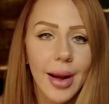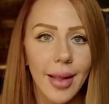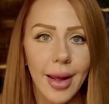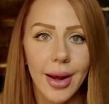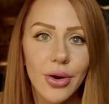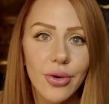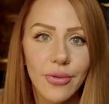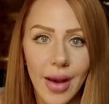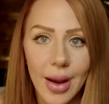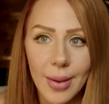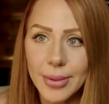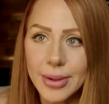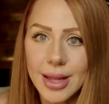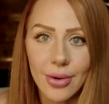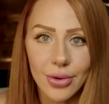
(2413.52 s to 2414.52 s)
I like your
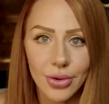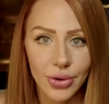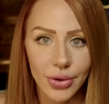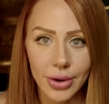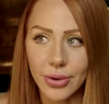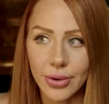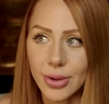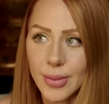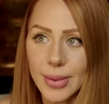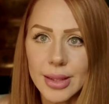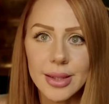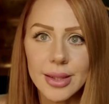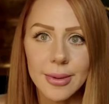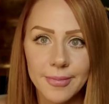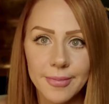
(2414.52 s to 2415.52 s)
family's house during
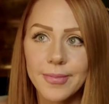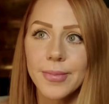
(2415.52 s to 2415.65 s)
Christmas.